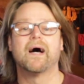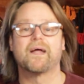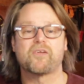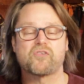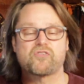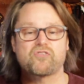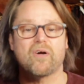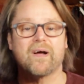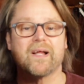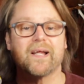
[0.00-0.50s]
an
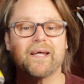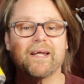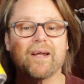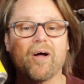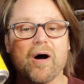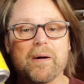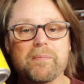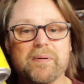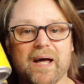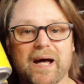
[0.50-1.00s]
Australian
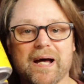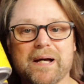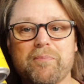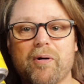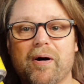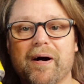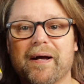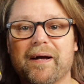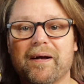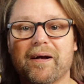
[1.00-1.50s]
IPA
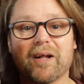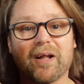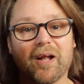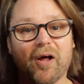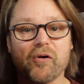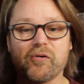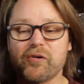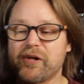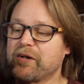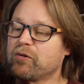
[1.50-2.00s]
by
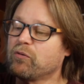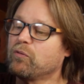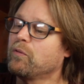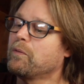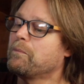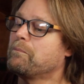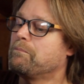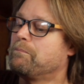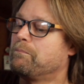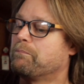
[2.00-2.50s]
Colonial
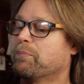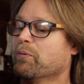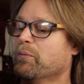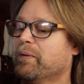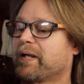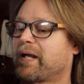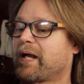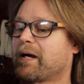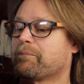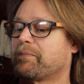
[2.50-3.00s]

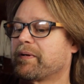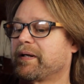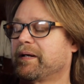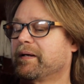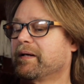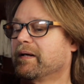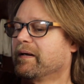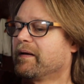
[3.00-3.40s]
Brewing Company.